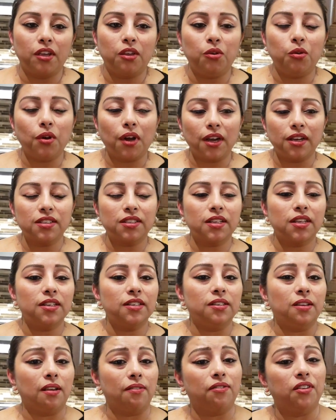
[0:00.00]
You guys
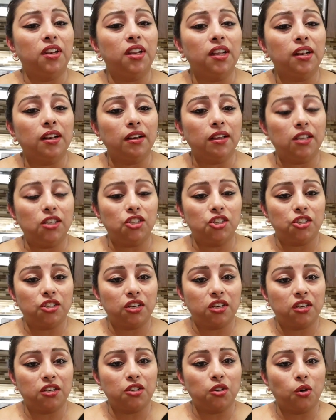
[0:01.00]
can definitely
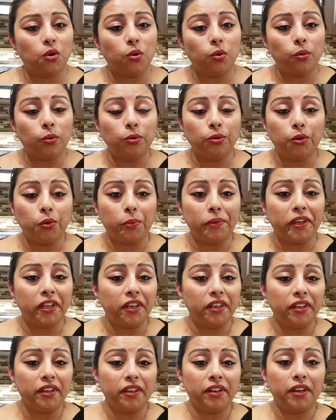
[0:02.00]
share your own
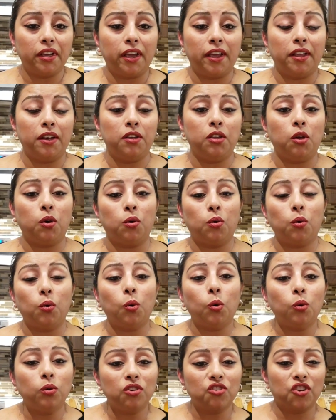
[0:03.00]
opinion and your
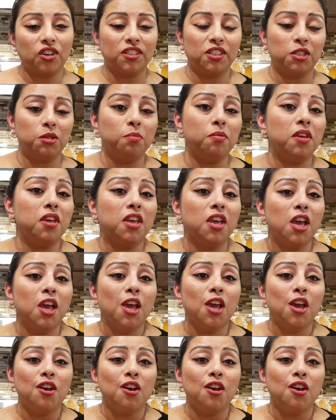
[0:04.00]
own recipe,